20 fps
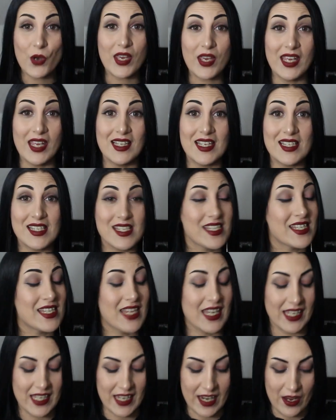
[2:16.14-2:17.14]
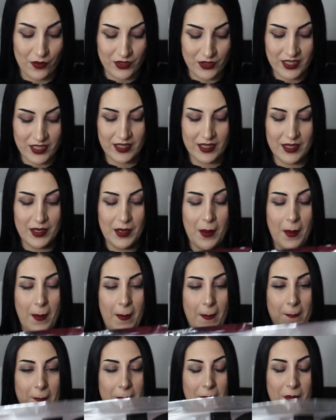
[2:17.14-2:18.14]
Okay, let's take it out.
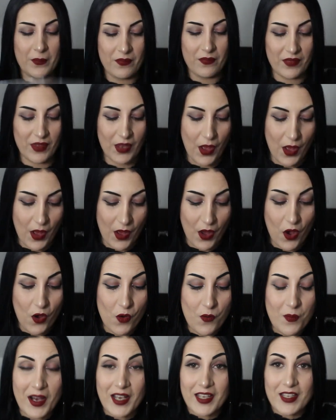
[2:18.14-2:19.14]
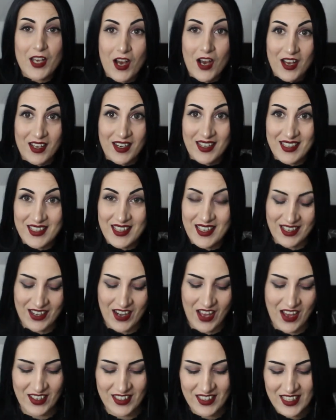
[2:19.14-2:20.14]
Oh my god, I
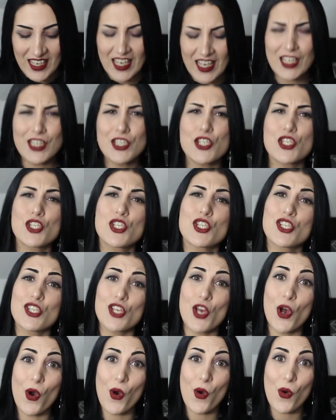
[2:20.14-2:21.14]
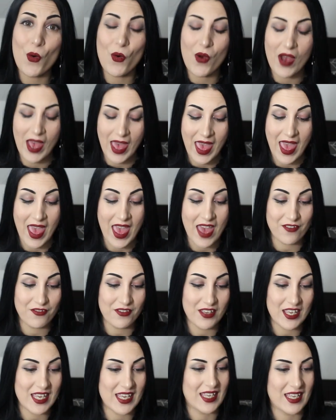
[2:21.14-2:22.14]
cannot. It's so
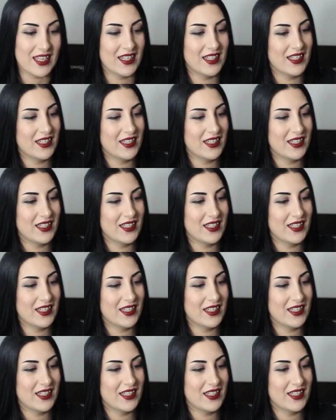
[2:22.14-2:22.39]
heavy.